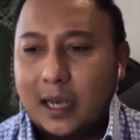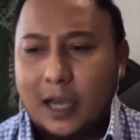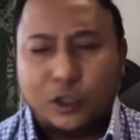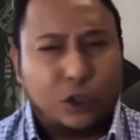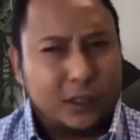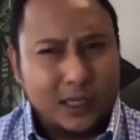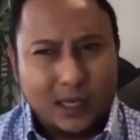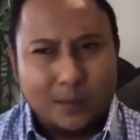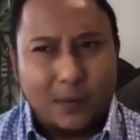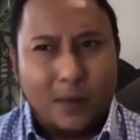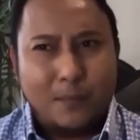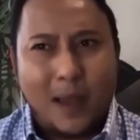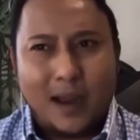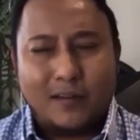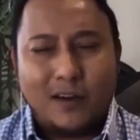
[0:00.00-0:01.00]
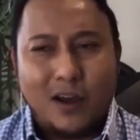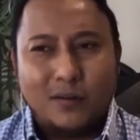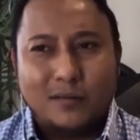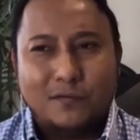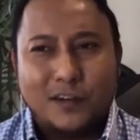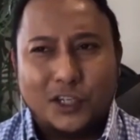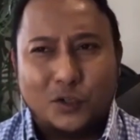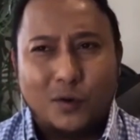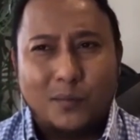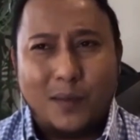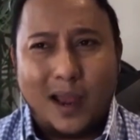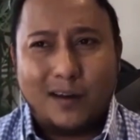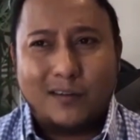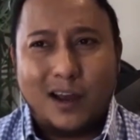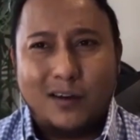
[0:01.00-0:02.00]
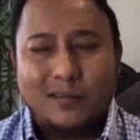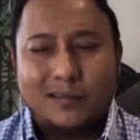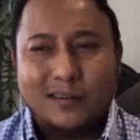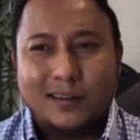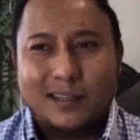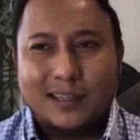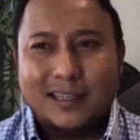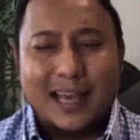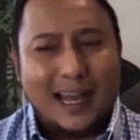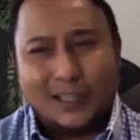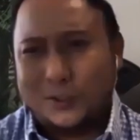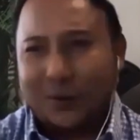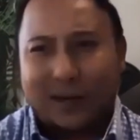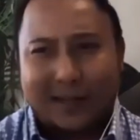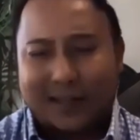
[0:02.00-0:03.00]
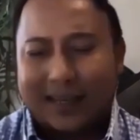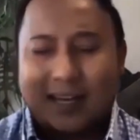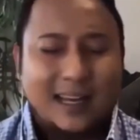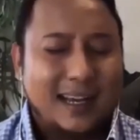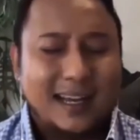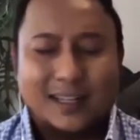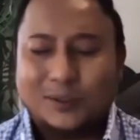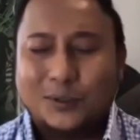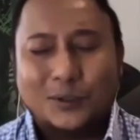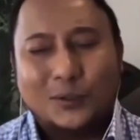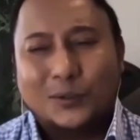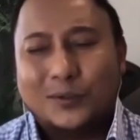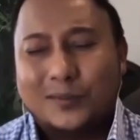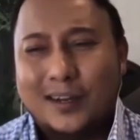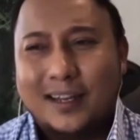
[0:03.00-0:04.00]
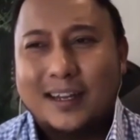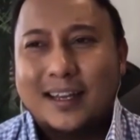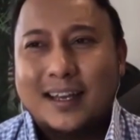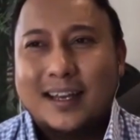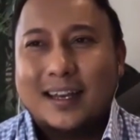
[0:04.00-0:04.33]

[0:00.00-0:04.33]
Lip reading: Are you talking about background, virtual background? Yeah, sorry, yeah, I told you, right?